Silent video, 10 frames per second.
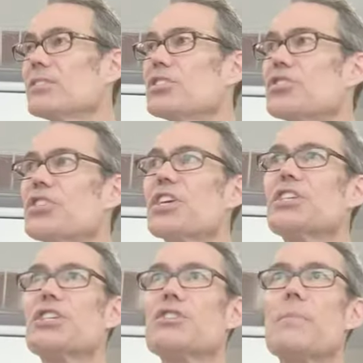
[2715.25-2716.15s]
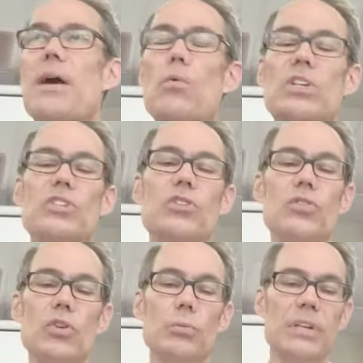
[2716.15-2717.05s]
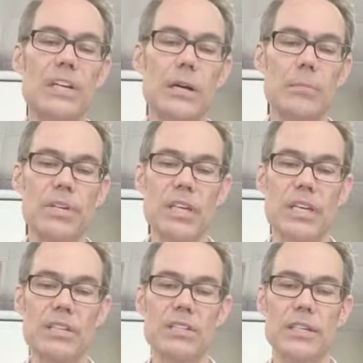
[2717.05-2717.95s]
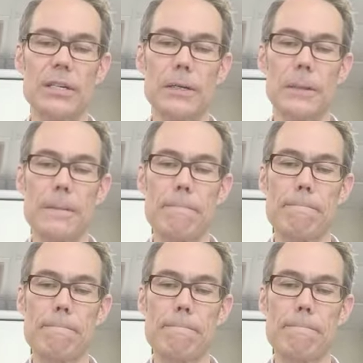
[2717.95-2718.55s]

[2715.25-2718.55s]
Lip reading: Decisions about what to do become easier.